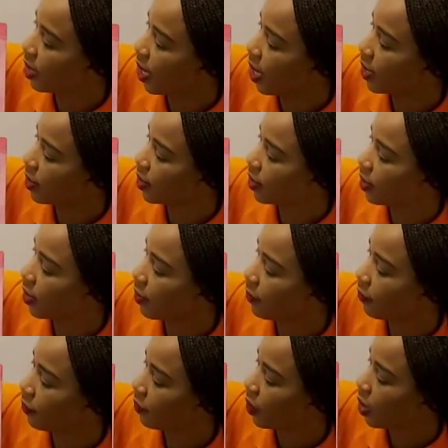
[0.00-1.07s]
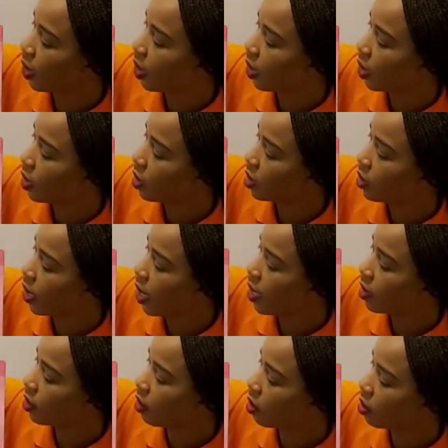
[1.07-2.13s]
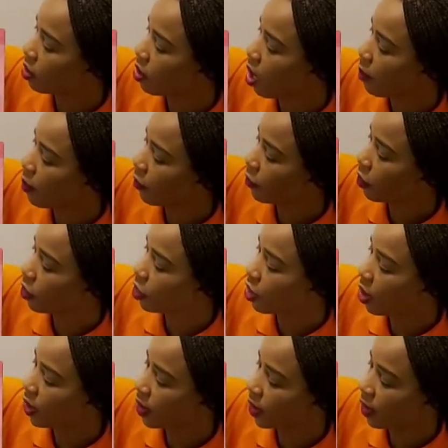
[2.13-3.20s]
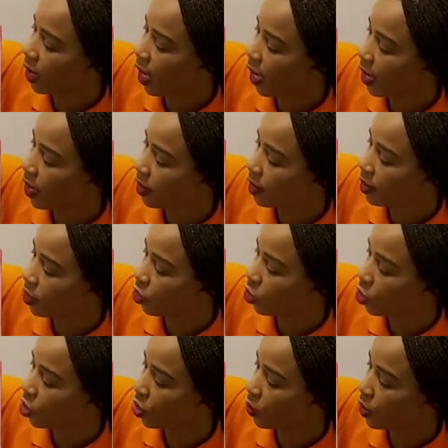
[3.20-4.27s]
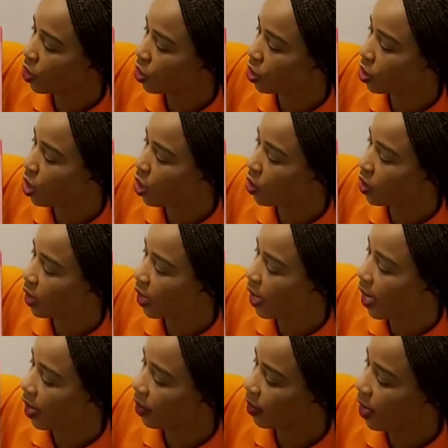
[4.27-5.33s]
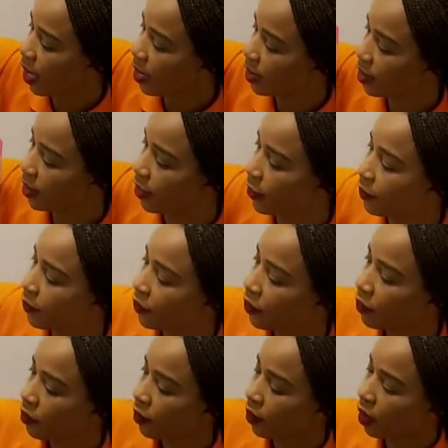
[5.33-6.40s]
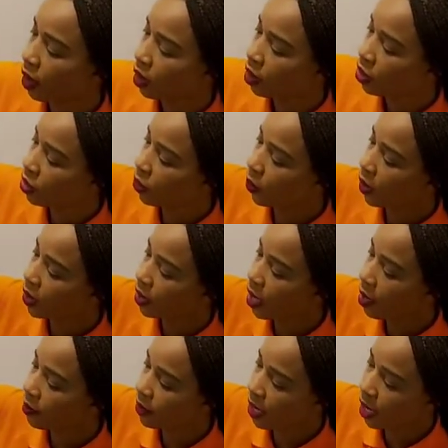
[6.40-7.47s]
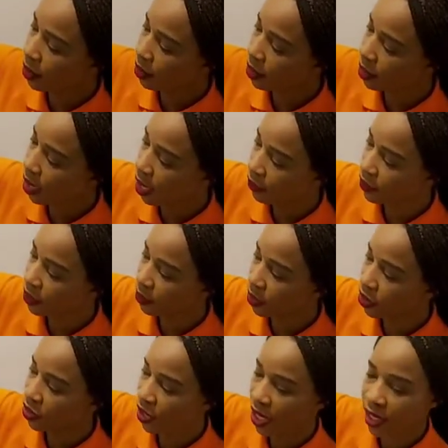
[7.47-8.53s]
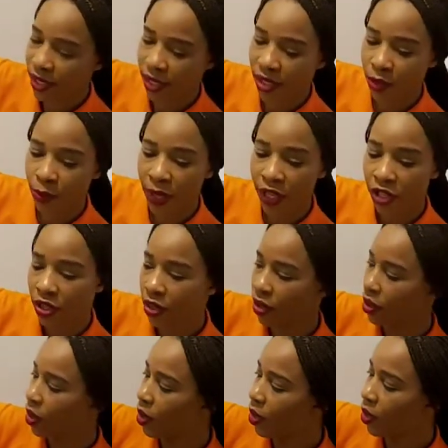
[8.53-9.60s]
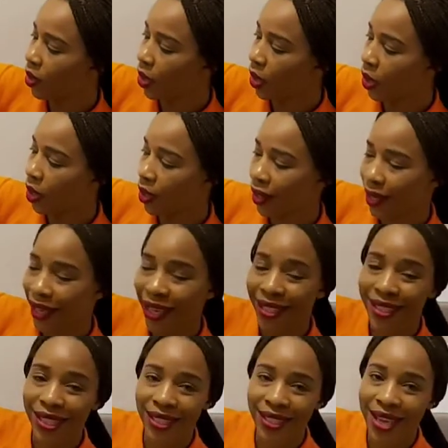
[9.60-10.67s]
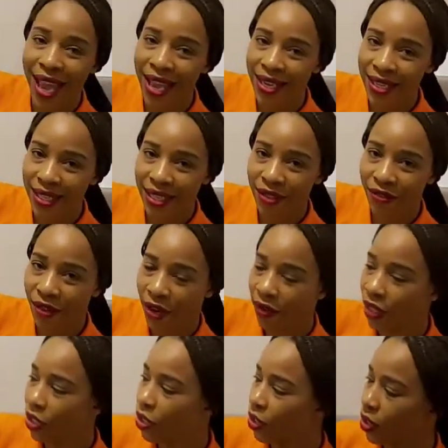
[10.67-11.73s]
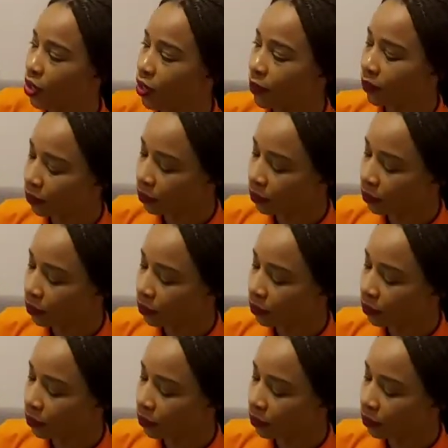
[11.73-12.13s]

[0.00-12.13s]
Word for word: nicely trace on top of the dotted lines you do it slowly and nicely so what comes out after we trace this picture it's a teddy very good